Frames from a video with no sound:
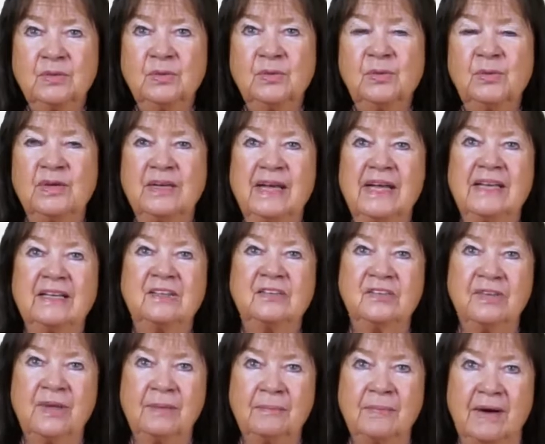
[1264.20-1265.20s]
to
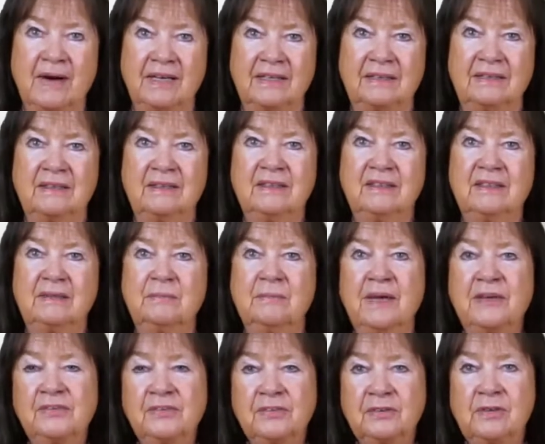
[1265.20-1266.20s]
examine the
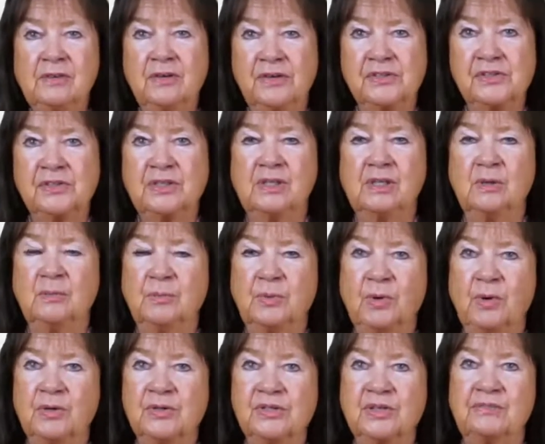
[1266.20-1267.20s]
methodological
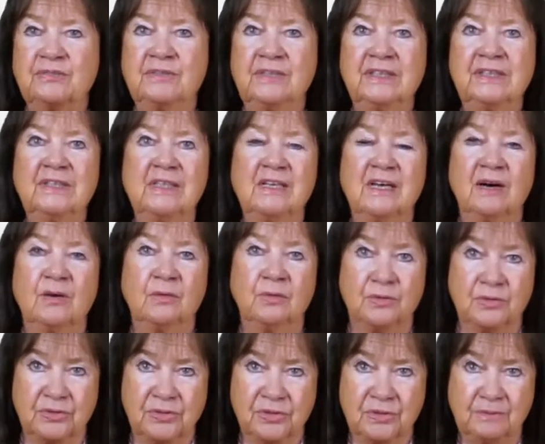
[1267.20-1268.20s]
approach of Lyndon
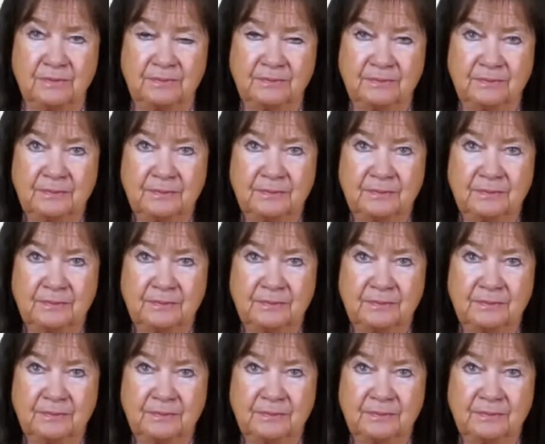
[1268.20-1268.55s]
LaRouche.